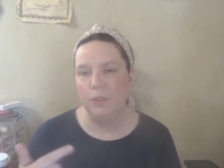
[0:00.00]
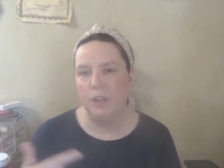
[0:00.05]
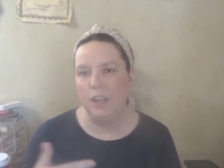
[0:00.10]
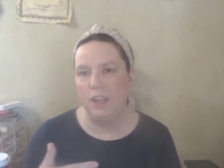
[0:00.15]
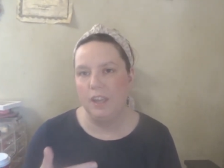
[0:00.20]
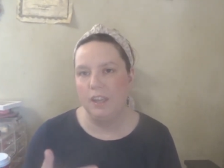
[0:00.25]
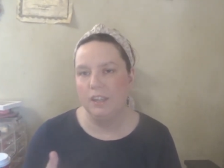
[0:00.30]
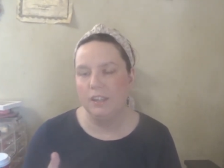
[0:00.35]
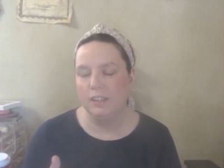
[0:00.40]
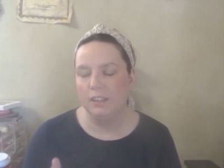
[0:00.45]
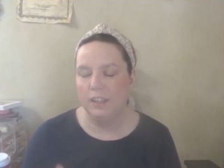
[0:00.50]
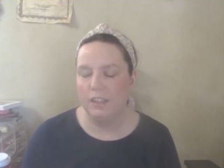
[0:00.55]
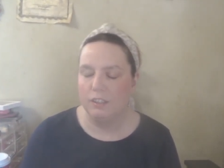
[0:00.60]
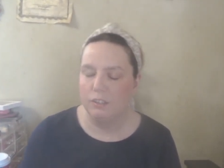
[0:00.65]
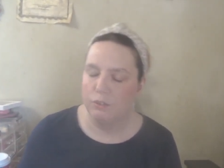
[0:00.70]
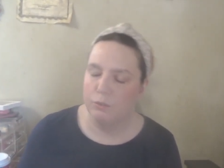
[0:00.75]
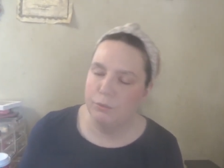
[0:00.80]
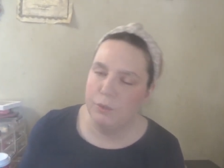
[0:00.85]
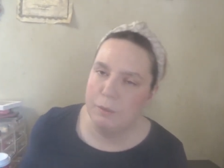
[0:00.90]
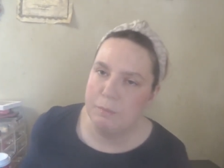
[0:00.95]

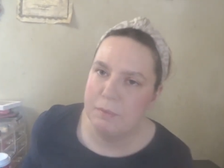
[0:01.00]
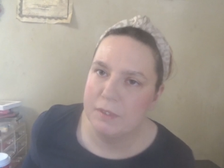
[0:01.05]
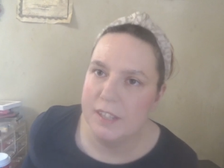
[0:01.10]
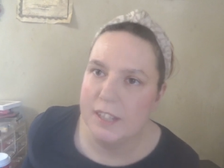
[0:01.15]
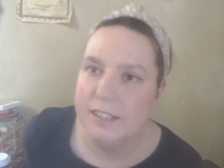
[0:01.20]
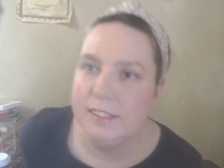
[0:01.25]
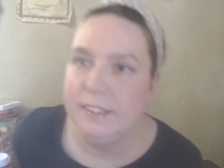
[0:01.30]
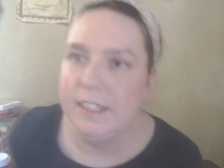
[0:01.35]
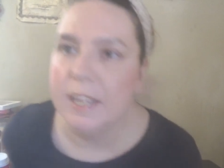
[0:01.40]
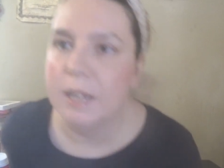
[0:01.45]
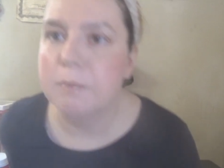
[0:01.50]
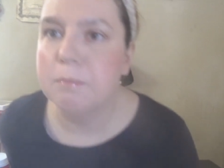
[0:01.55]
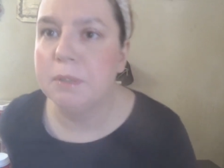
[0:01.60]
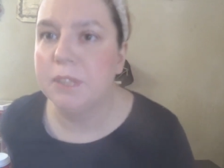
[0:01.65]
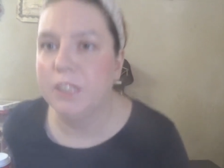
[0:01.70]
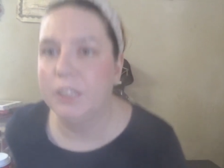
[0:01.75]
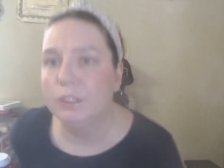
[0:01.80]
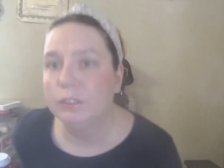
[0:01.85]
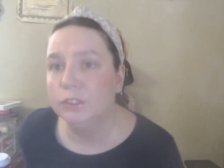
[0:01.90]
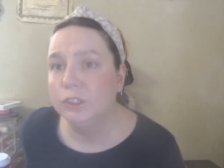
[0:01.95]
Hourglass website down
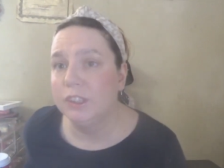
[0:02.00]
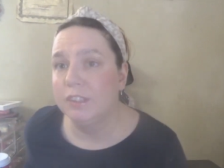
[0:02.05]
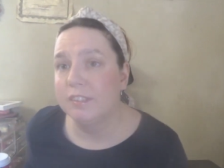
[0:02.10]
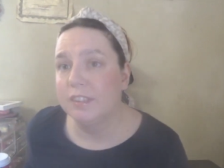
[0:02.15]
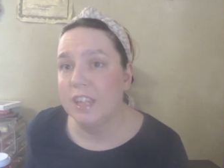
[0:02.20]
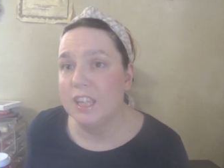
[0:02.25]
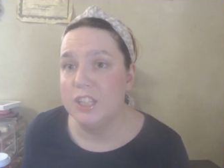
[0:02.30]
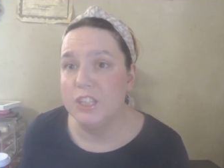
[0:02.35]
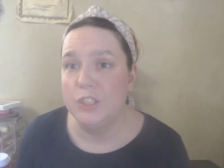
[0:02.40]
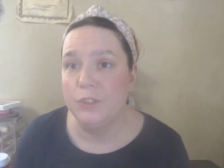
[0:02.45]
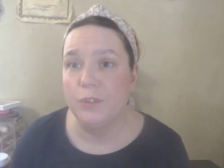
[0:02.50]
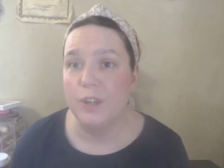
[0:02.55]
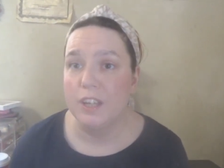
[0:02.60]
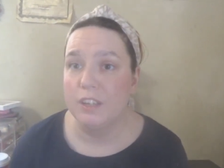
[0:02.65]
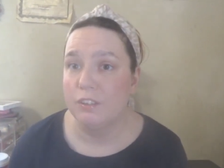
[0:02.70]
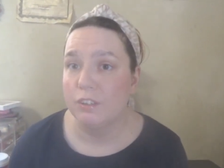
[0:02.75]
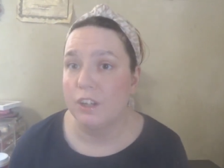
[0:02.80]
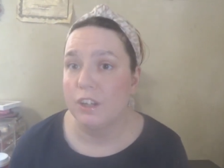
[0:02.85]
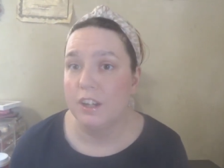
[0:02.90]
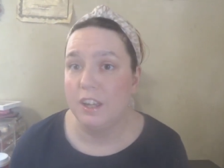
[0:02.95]
below just in case you
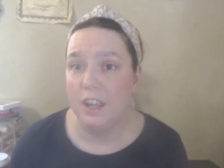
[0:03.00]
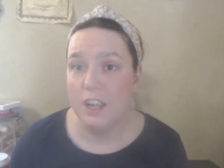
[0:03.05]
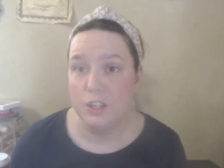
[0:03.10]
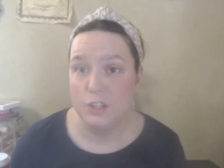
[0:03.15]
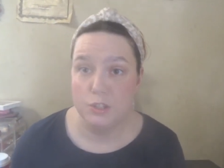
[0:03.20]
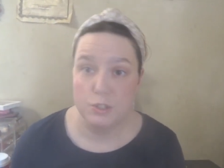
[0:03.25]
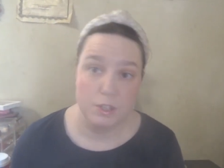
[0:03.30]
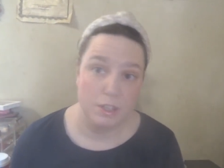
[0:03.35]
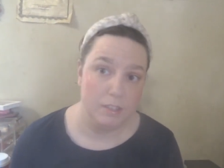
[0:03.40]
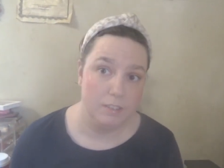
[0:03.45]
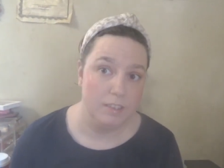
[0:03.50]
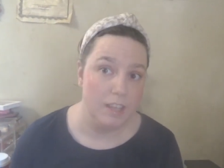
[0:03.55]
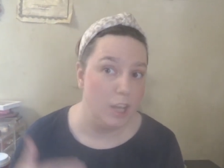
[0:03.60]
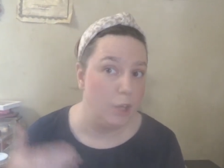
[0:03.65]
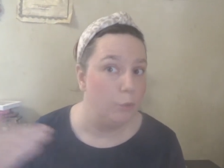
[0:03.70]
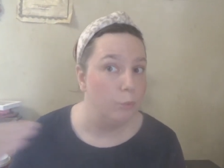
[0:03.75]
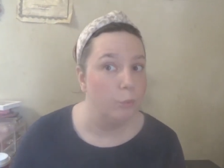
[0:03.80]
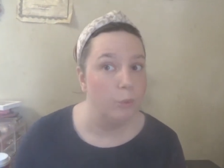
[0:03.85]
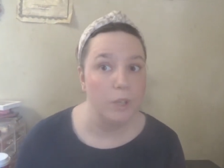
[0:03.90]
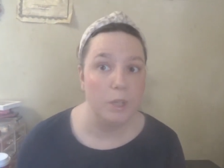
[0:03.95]
guys are interested
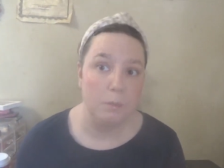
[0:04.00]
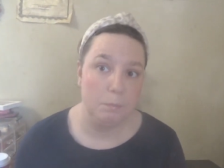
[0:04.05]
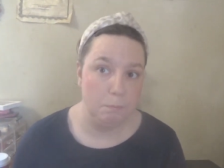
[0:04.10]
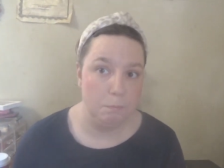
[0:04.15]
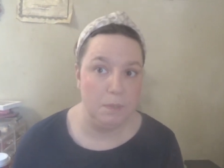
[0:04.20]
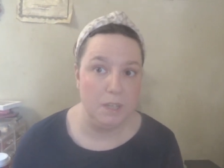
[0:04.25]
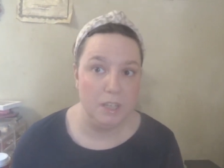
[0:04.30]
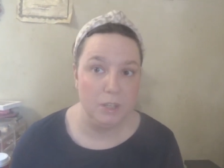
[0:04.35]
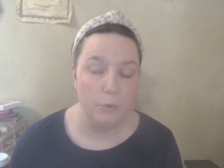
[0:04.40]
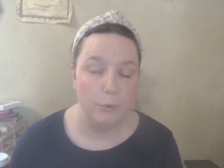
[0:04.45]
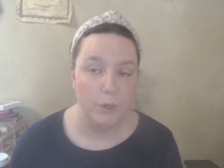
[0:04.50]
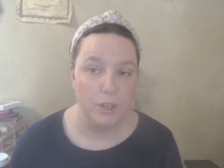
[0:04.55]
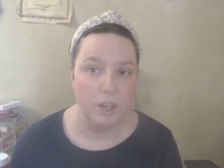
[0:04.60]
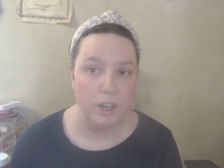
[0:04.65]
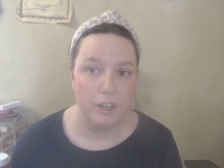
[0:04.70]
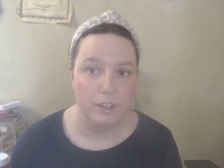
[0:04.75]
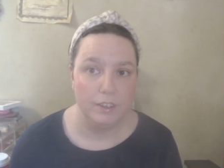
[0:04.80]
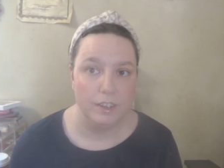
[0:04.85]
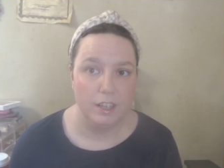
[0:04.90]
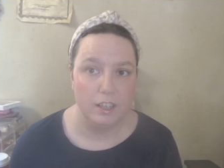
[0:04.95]
in one of being going
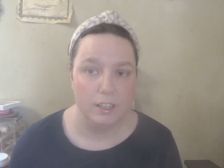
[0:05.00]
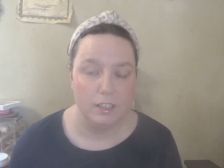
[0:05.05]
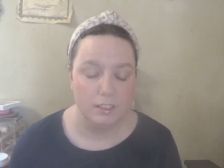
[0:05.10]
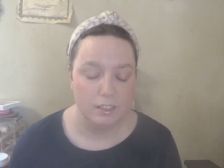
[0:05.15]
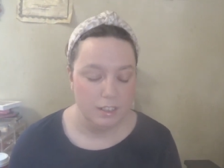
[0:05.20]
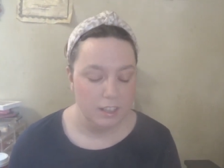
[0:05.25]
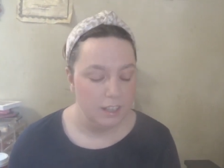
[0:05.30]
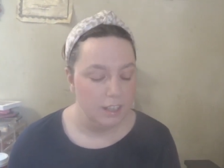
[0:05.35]
on there.